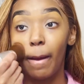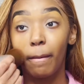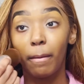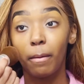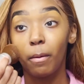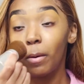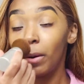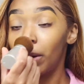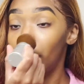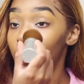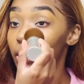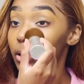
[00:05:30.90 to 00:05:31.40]
been
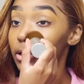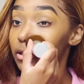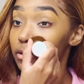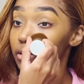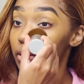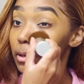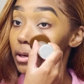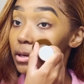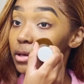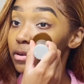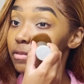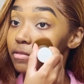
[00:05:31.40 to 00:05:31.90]
wearing this
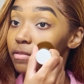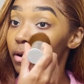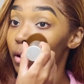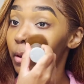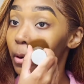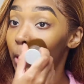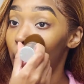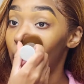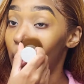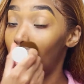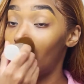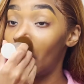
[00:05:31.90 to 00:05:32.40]
foundation for a
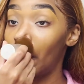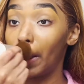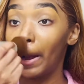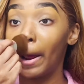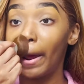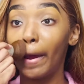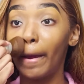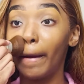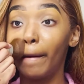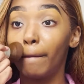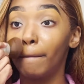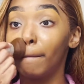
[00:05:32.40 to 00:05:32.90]
really long
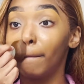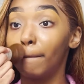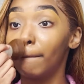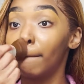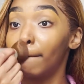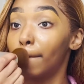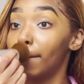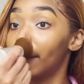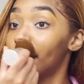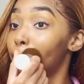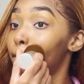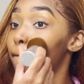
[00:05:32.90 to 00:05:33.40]
time,
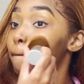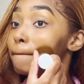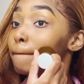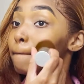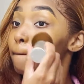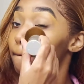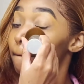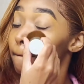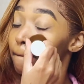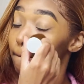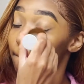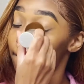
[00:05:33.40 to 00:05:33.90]

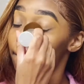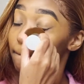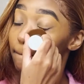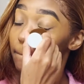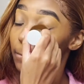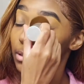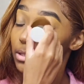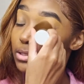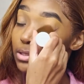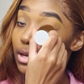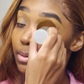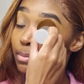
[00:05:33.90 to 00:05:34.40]

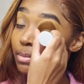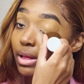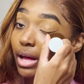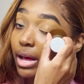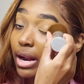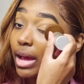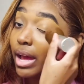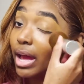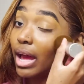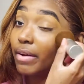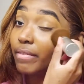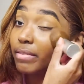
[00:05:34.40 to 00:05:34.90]
and so I'm glad I
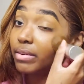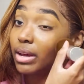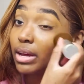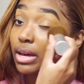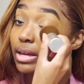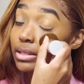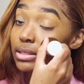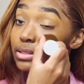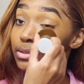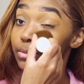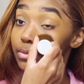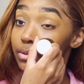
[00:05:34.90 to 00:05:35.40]
have it.
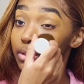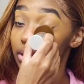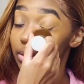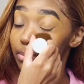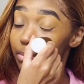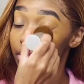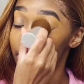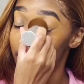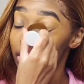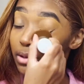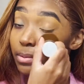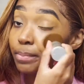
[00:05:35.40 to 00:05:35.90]
It's really
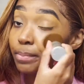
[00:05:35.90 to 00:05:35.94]
pretty.